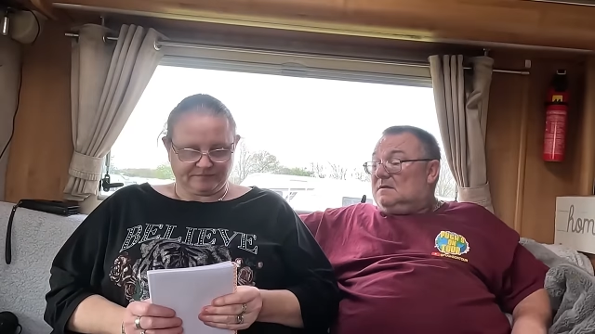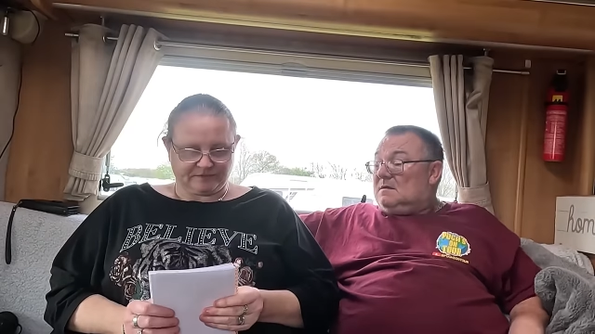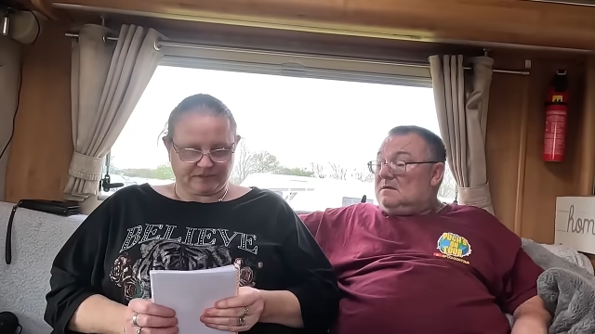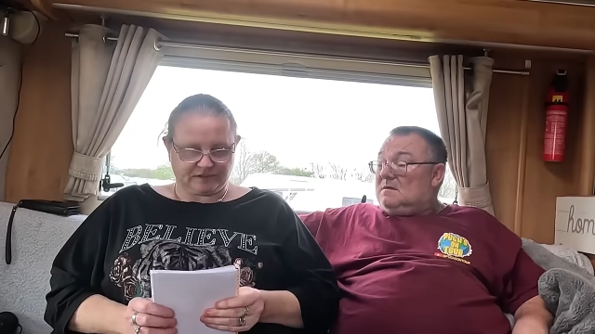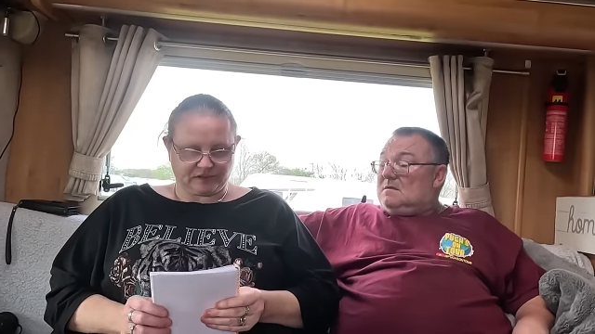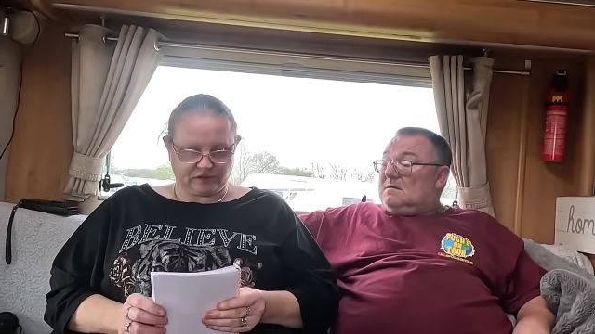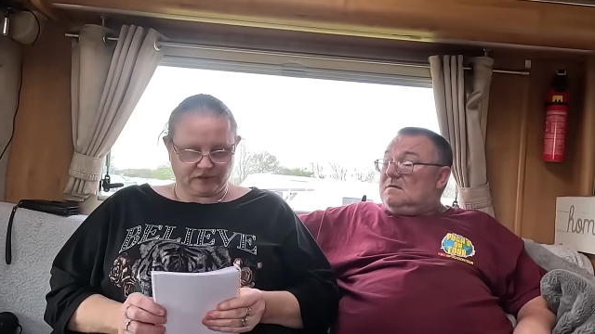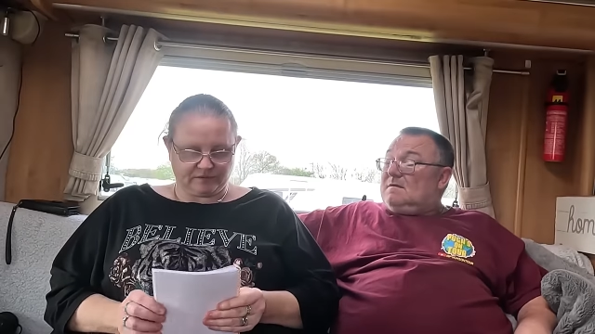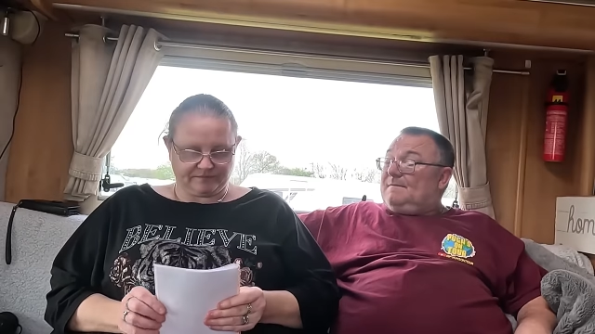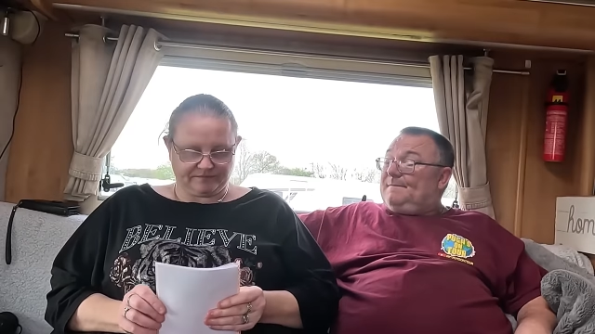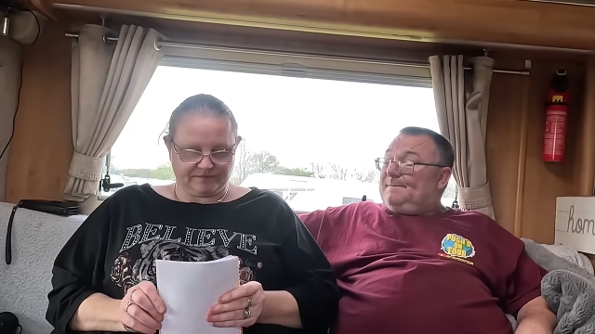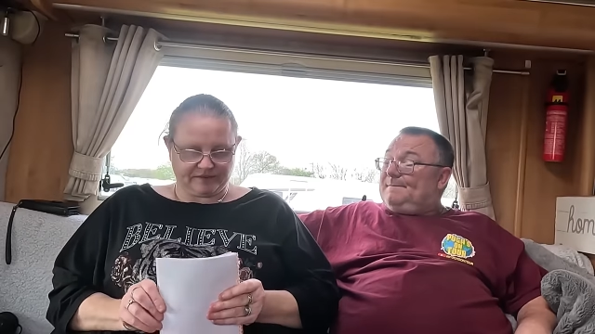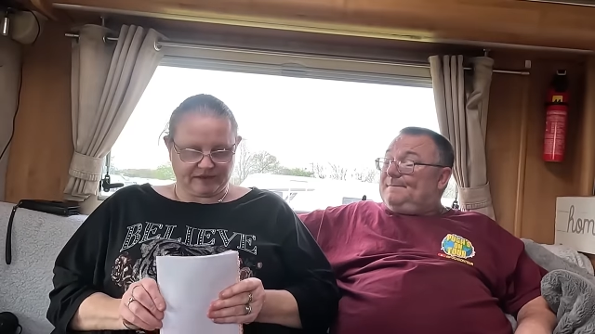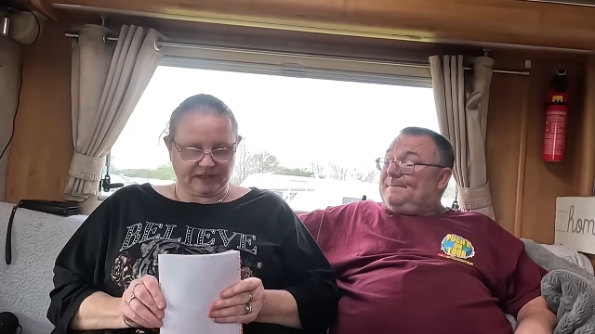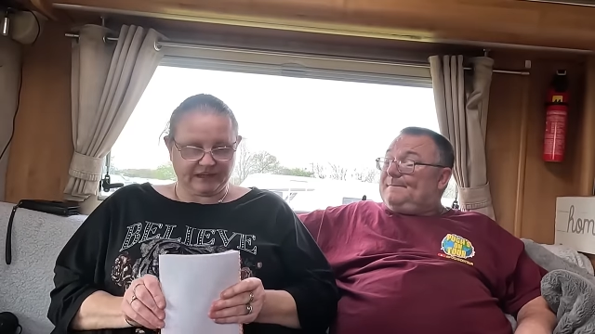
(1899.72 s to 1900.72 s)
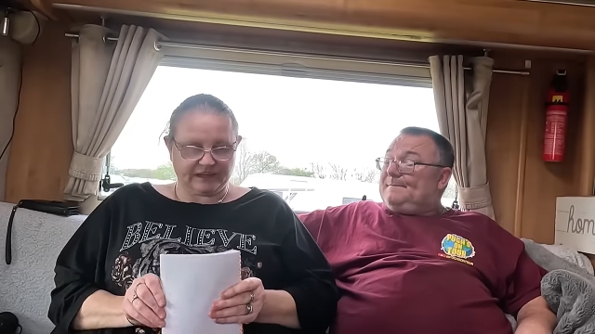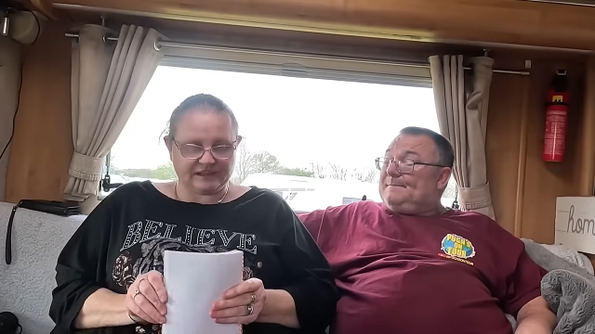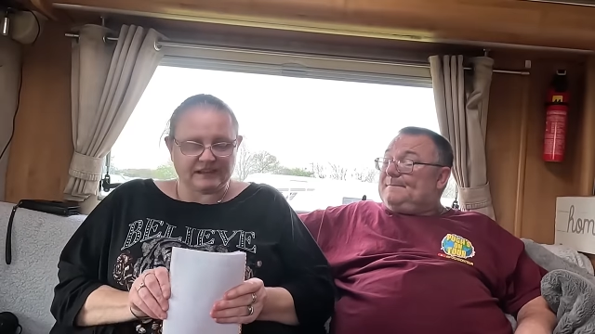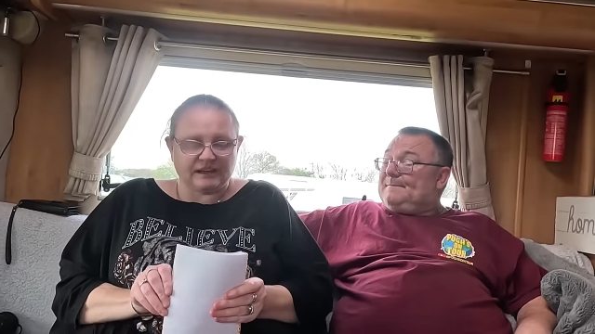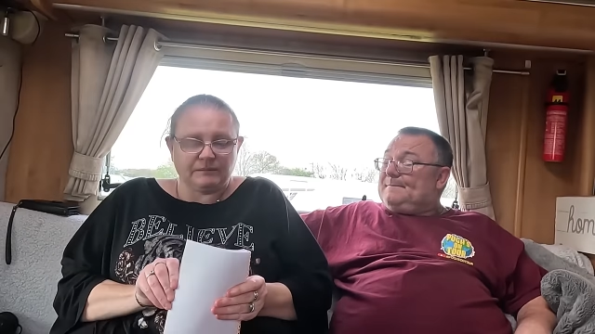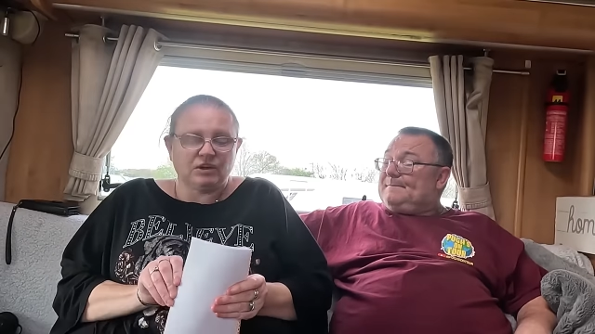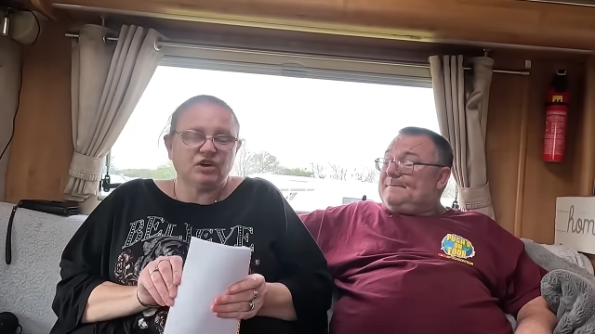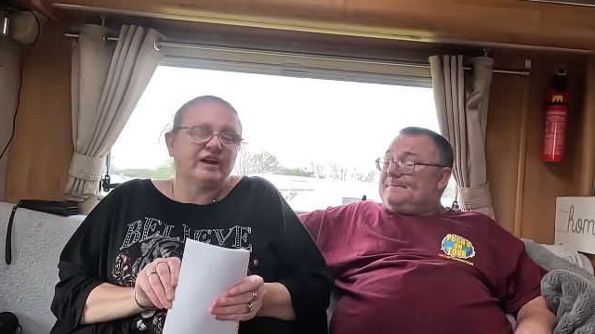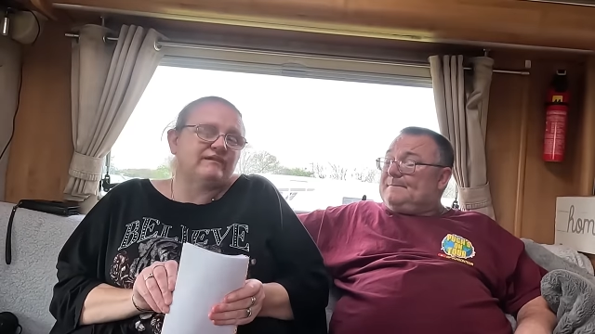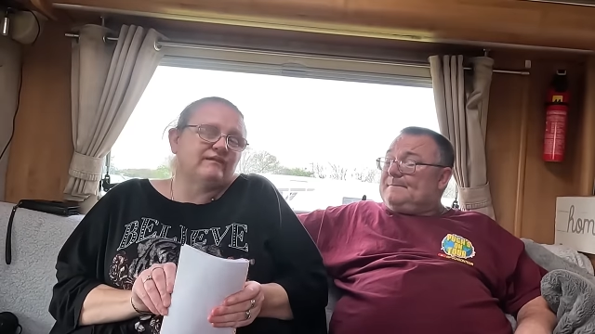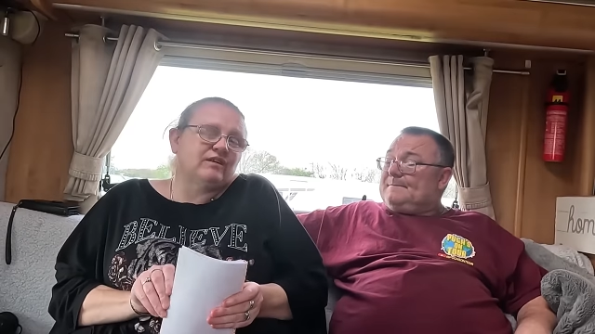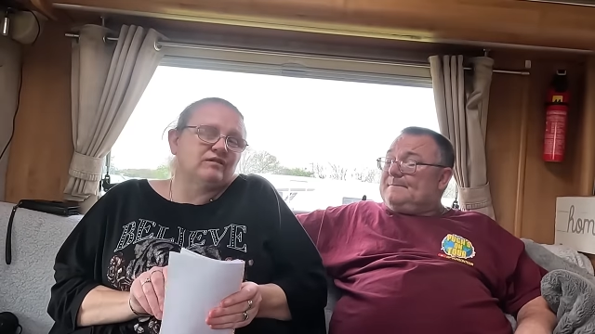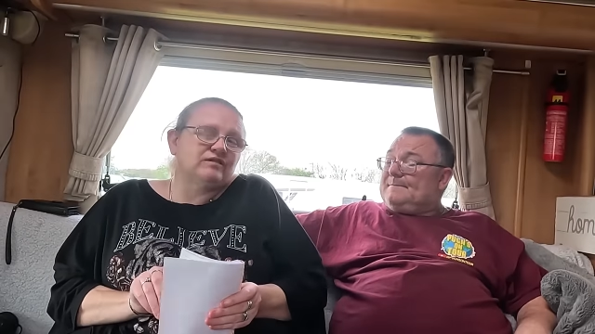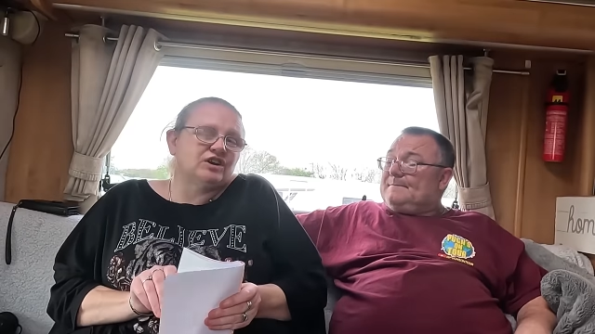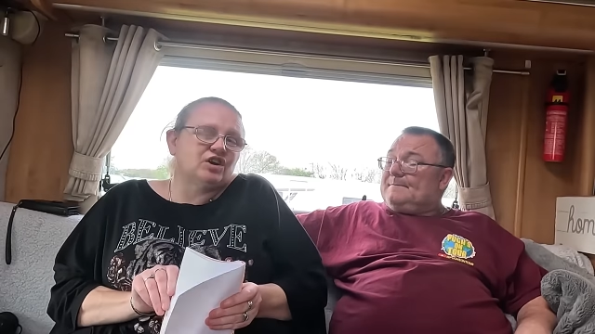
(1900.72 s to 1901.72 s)
Speaker 1: So, and it's like we don't get
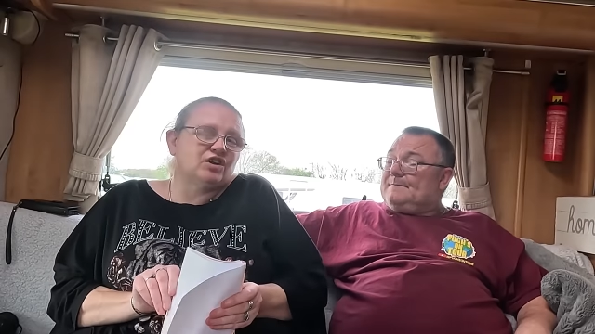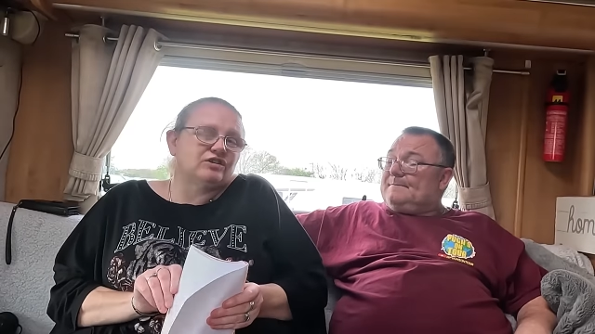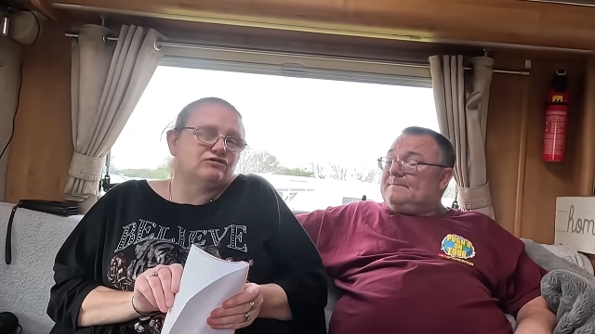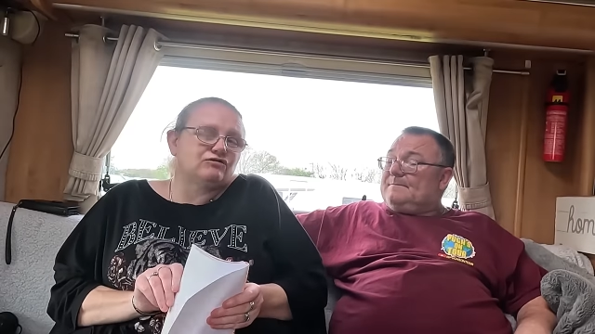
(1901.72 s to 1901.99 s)
involved in all the